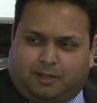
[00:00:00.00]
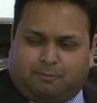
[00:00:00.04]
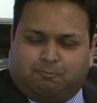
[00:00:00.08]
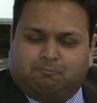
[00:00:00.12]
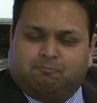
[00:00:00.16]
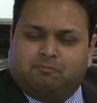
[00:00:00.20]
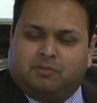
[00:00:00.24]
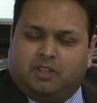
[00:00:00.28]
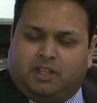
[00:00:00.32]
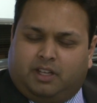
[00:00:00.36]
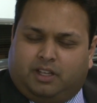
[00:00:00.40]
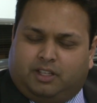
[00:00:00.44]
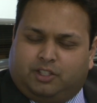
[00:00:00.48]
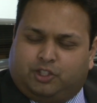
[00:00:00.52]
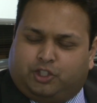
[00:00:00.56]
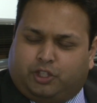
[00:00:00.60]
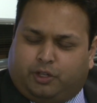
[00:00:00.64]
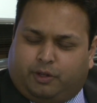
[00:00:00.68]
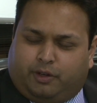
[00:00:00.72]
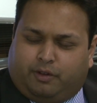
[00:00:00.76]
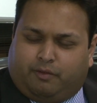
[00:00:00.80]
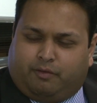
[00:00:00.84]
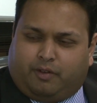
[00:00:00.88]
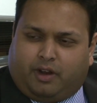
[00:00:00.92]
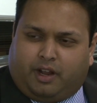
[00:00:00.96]
Yeah.
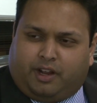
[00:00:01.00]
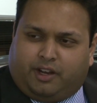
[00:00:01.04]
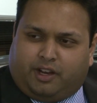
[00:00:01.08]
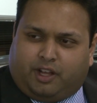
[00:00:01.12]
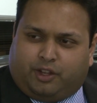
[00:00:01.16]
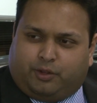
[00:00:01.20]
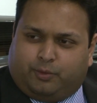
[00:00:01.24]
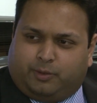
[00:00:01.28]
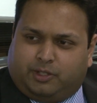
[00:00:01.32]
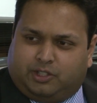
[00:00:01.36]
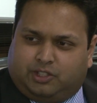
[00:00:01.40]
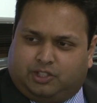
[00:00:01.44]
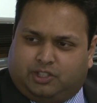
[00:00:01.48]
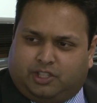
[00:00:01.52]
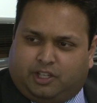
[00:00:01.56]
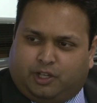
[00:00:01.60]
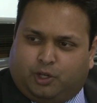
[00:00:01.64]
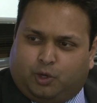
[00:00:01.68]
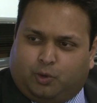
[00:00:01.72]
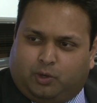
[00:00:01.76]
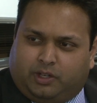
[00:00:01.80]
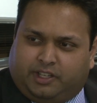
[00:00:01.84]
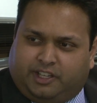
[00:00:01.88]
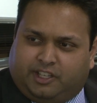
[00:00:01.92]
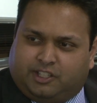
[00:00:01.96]
So in other words, the
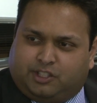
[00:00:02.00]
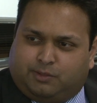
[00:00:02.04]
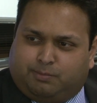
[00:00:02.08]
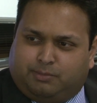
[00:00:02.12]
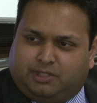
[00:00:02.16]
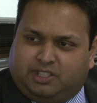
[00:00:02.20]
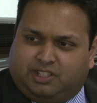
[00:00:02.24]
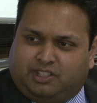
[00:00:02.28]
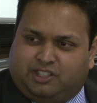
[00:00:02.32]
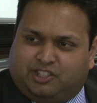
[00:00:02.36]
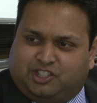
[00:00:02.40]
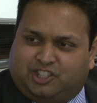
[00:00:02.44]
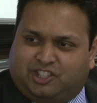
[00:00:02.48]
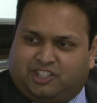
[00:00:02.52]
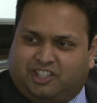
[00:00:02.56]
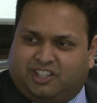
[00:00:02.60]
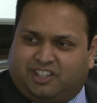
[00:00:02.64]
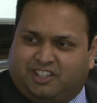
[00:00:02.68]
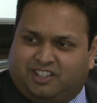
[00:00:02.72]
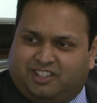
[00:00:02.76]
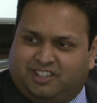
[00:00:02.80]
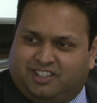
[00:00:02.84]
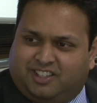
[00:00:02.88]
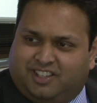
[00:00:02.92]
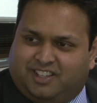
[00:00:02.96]
whole Yes
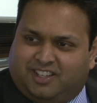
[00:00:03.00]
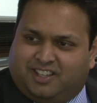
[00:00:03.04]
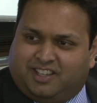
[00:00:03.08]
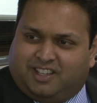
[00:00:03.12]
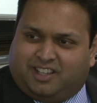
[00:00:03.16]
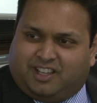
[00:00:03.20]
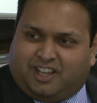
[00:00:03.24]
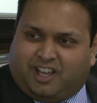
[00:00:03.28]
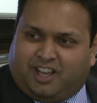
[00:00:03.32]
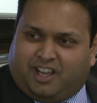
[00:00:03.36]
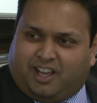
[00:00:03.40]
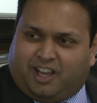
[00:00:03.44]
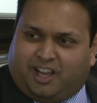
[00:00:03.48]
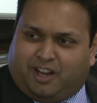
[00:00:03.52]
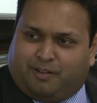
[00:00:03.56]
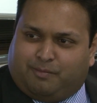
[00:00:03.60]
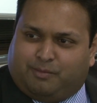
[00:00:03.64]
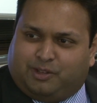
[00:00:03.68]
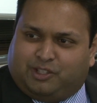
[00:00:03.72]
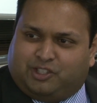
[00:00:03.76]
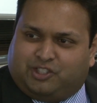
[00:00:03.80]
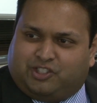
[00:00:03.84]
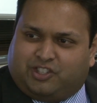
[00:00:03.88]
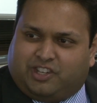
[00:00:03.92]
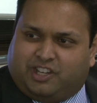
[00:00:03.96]
Minister
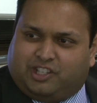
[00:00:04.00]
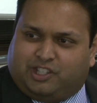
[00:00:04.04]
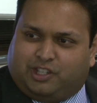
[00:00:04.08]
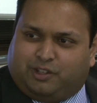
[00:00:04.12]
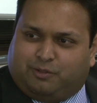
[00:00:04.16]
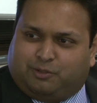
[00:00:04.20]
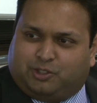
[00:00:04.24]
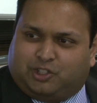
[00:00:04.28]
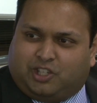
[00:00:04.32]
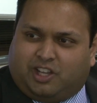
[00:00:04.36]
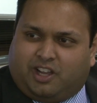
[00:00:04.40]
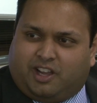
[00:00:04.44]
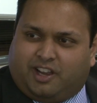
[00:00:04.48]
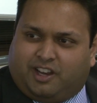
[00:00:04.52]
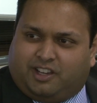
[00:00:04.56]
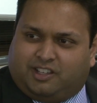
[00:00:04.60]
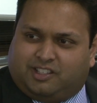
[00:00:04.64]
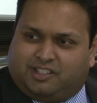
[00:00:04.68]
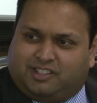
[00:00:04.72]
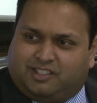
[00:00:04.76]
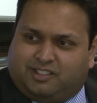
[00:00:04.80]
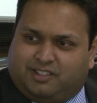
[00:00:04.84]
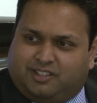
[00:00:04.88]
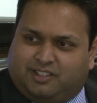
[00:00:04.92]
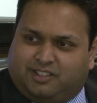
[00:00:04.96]
administrative side.